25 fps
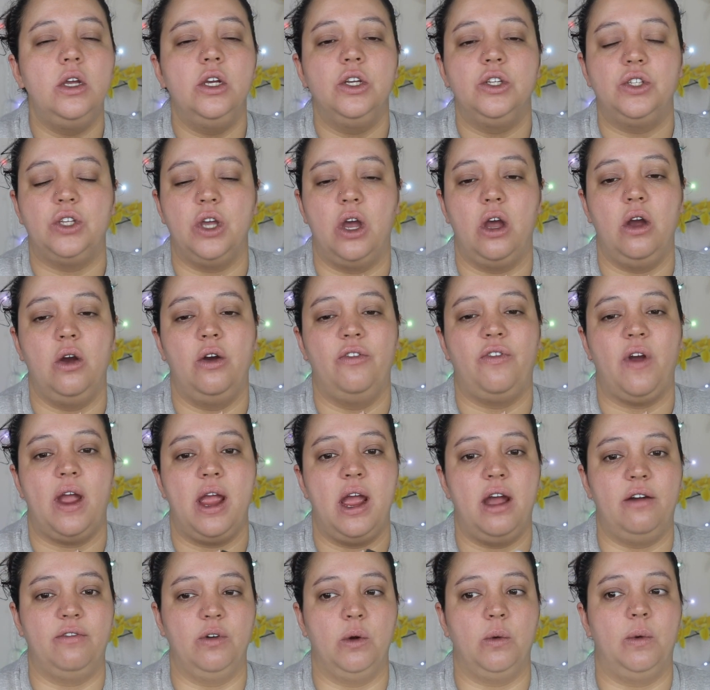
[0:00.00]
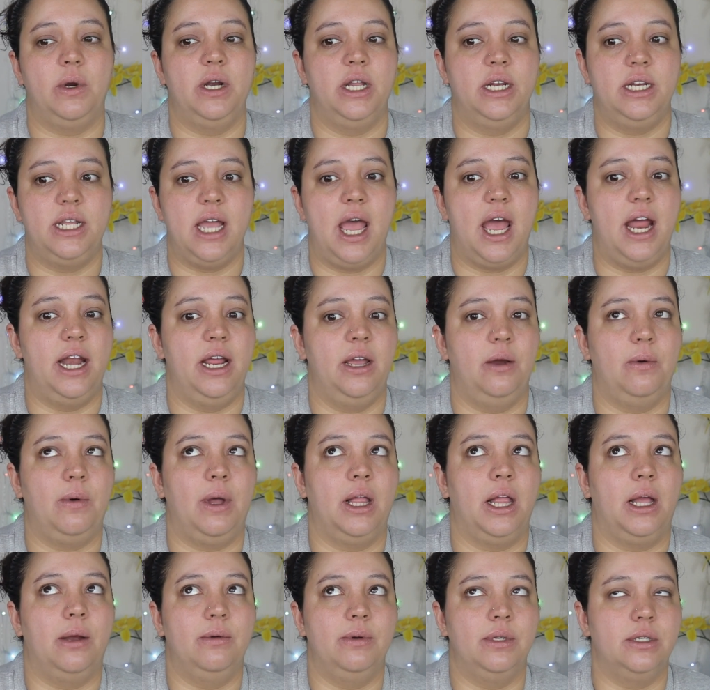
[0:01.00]
So if I ever wanted to edit
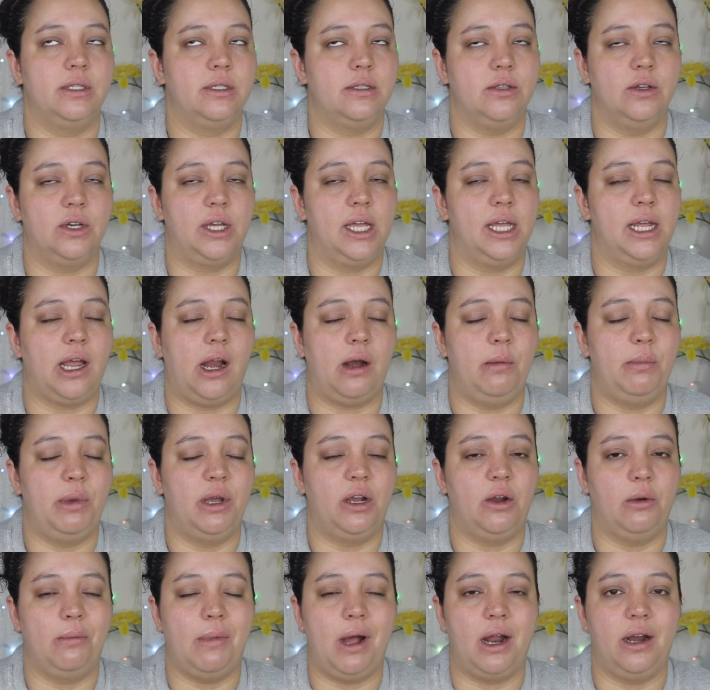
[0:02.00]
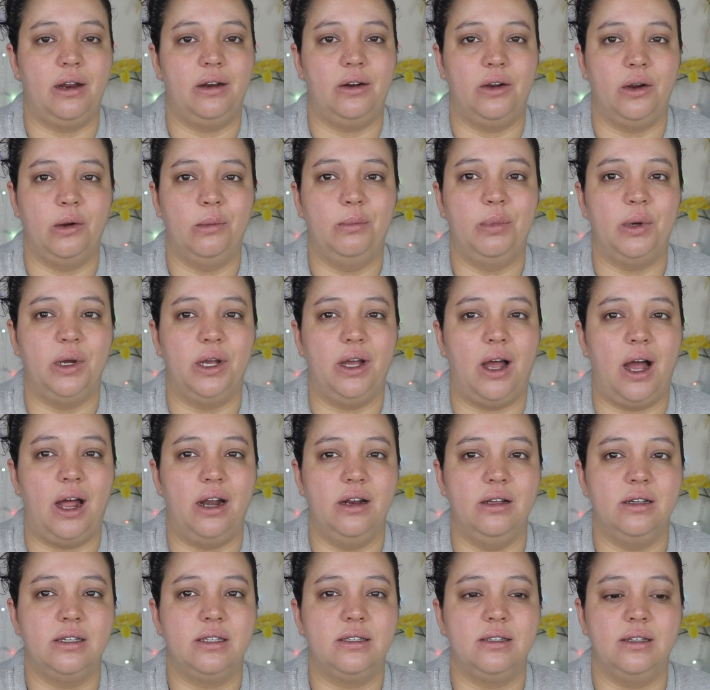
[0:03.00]
while I was looking at a bigger monitor, but
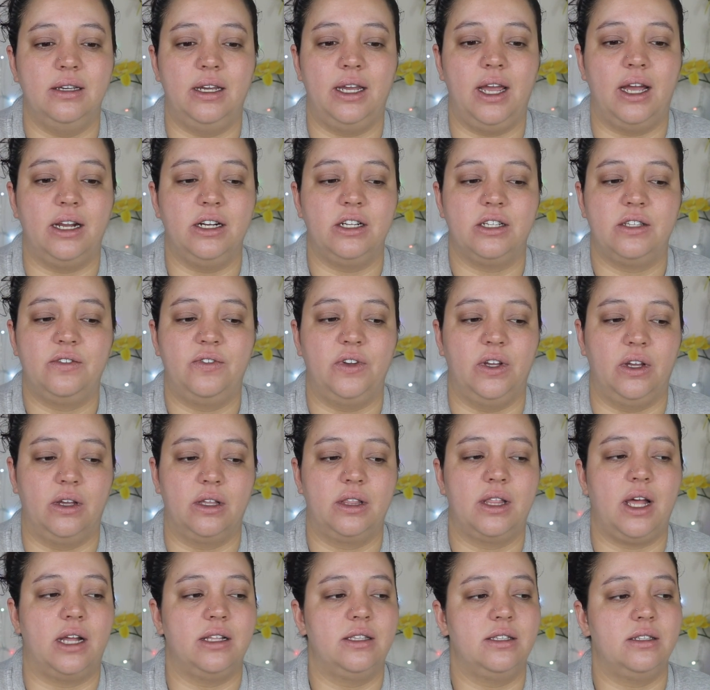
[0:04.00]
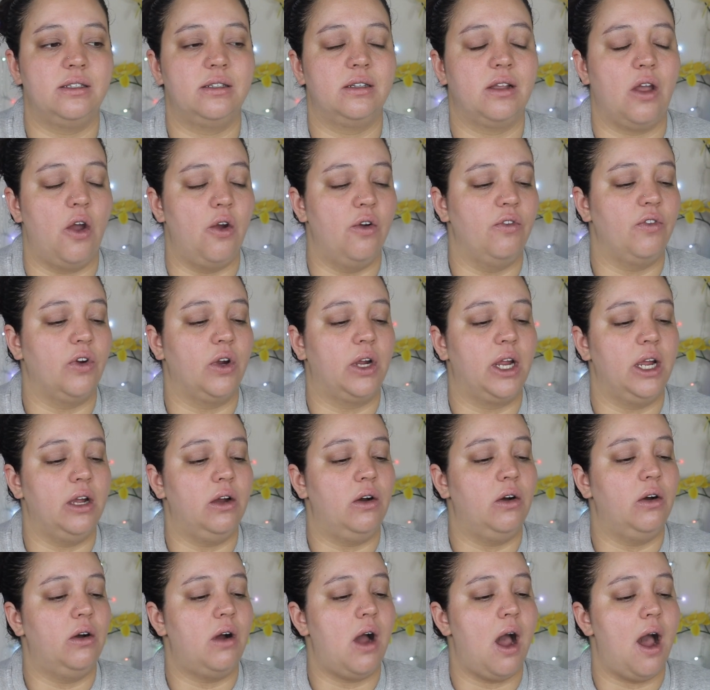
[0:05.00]
honestly, I just feel like that's overkill.